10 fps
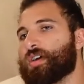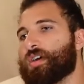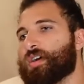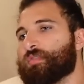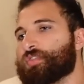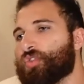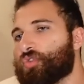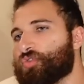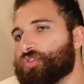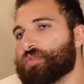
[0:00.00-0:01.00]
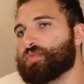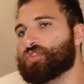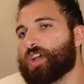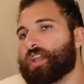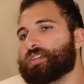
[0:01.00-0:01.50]
of socialism with
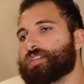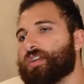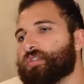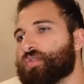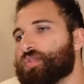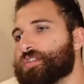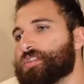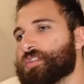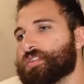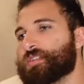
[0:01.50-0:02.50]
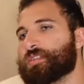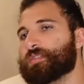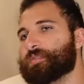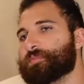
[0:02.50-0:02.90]
Chinese characteristics.